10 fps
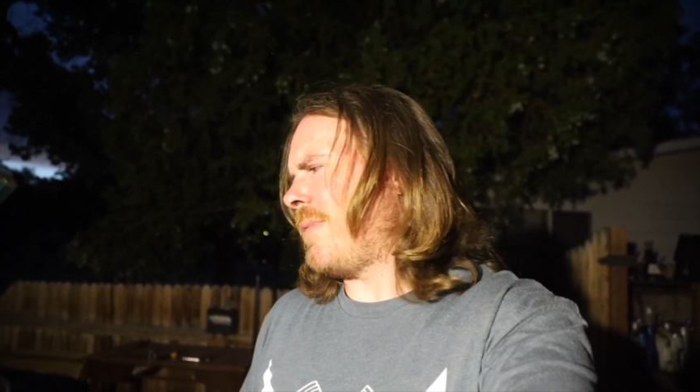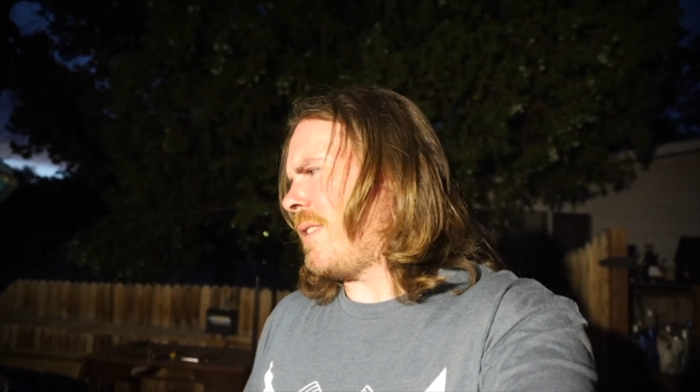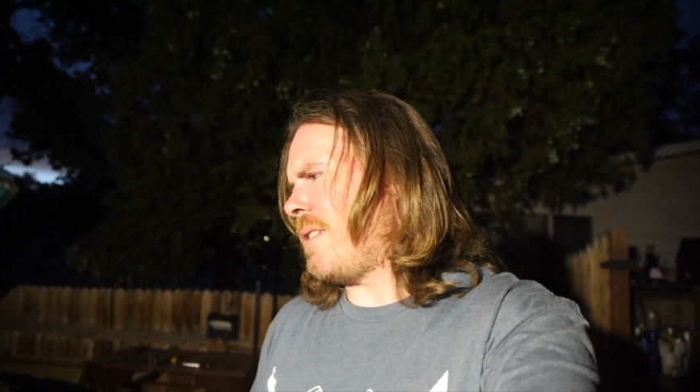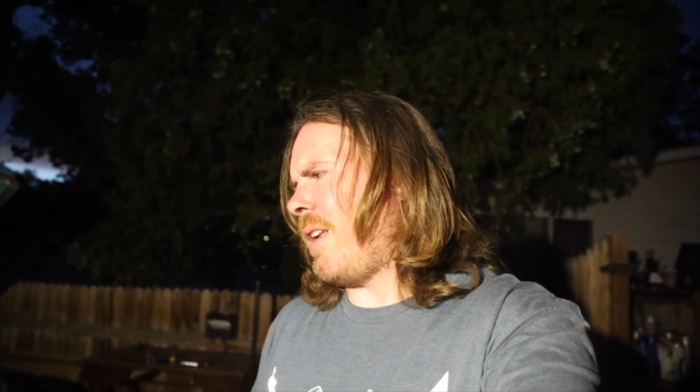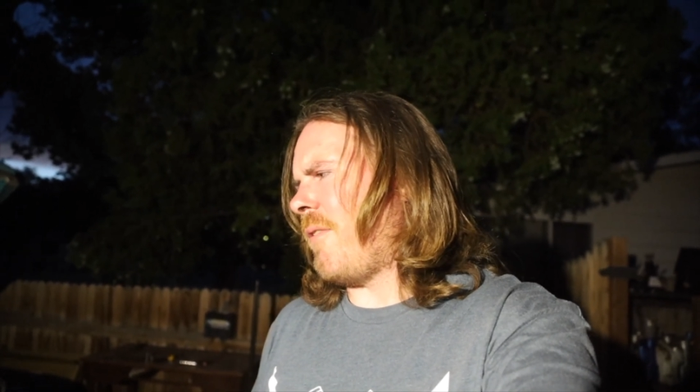
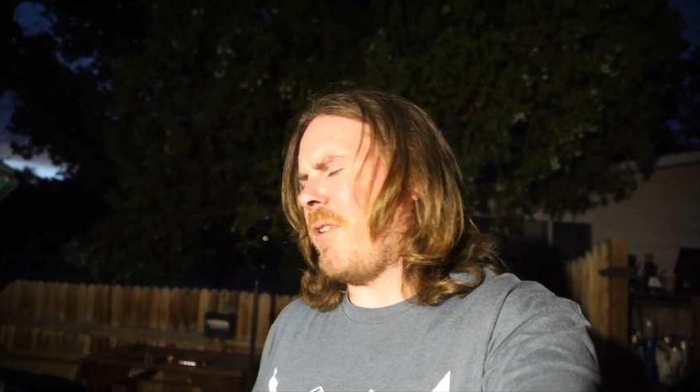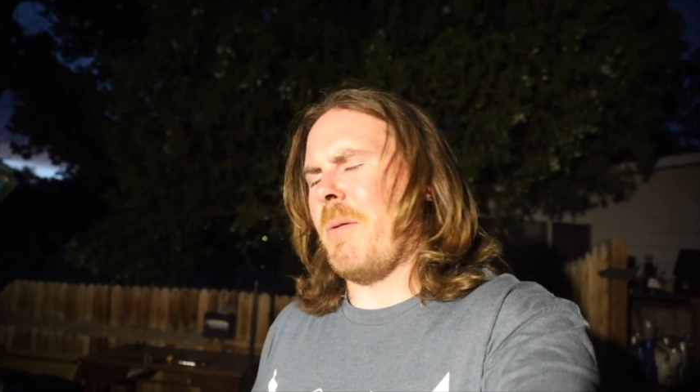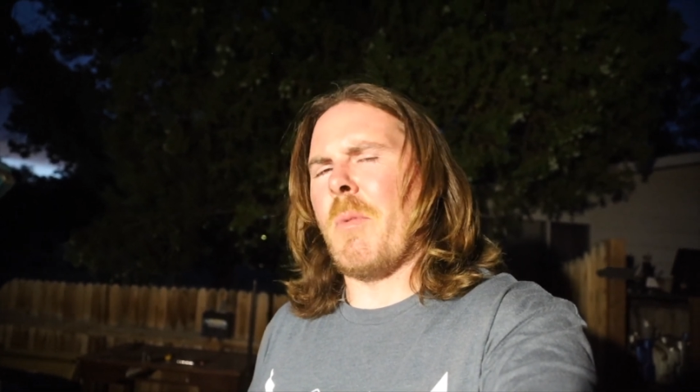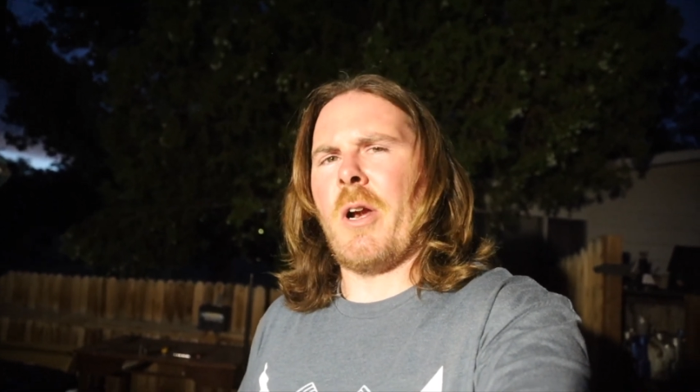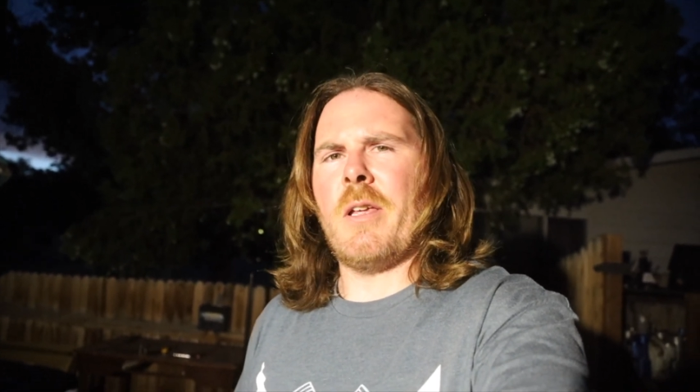It's not very
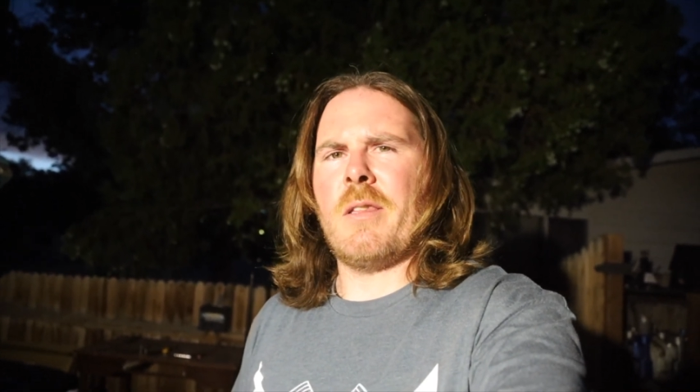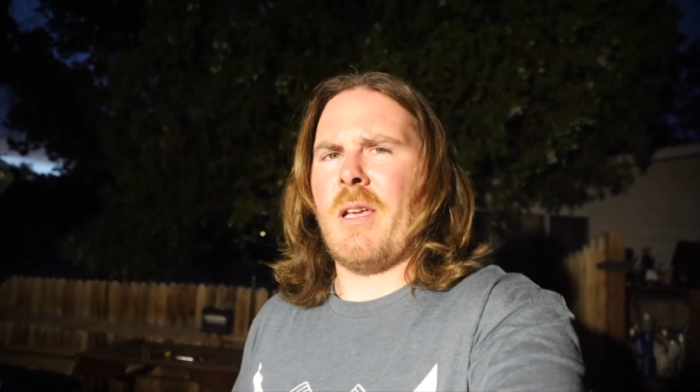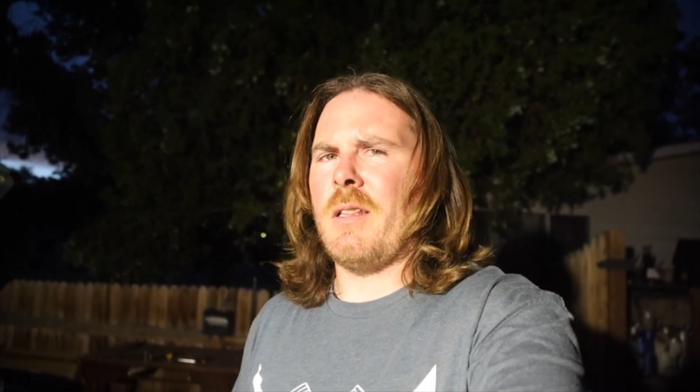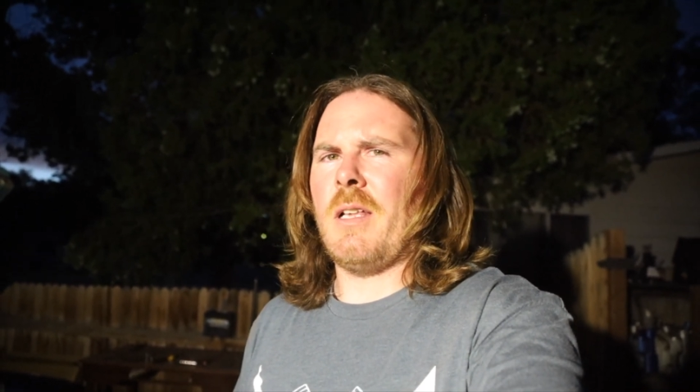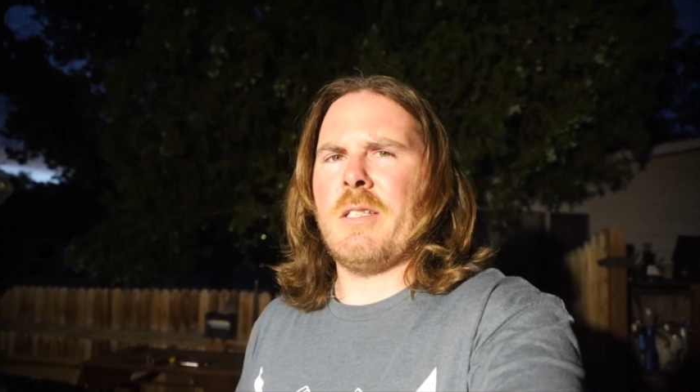bright. The
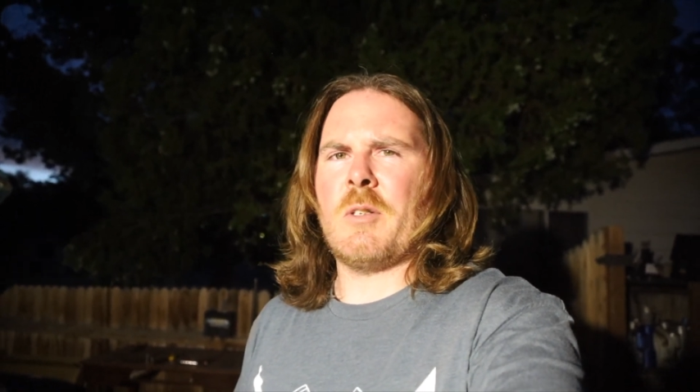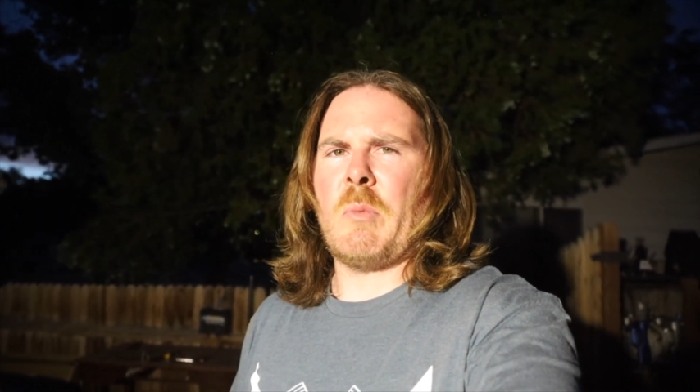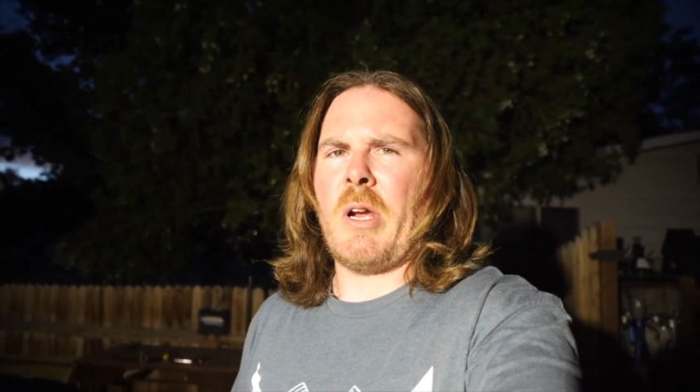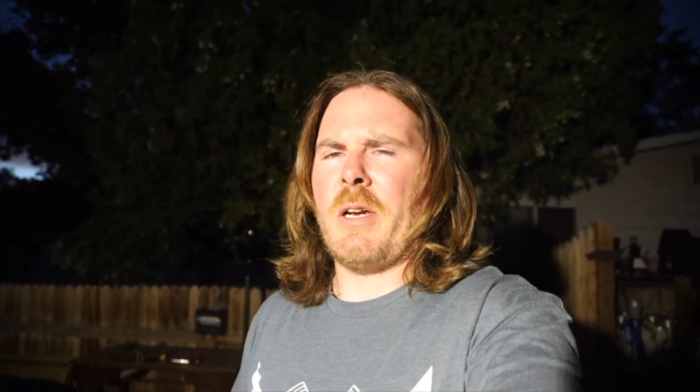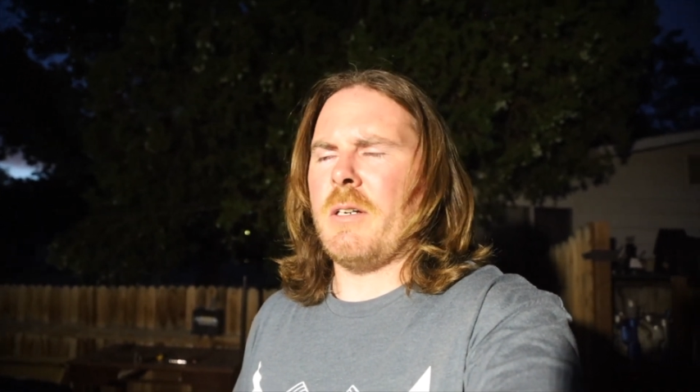headlights are
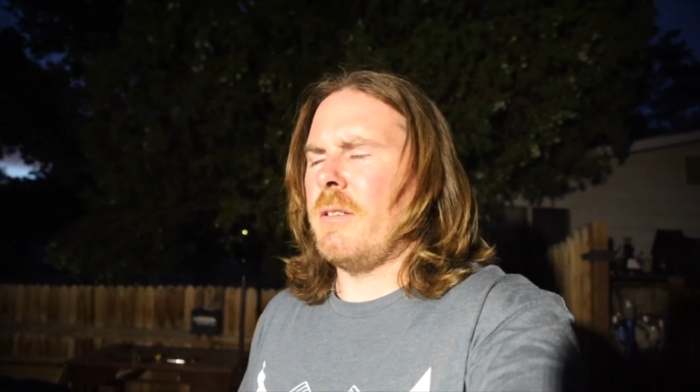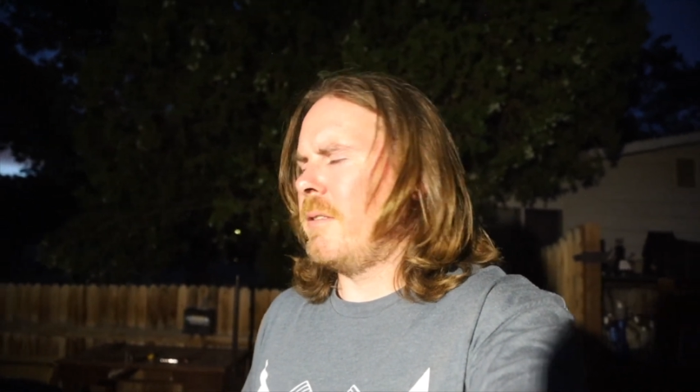brighter.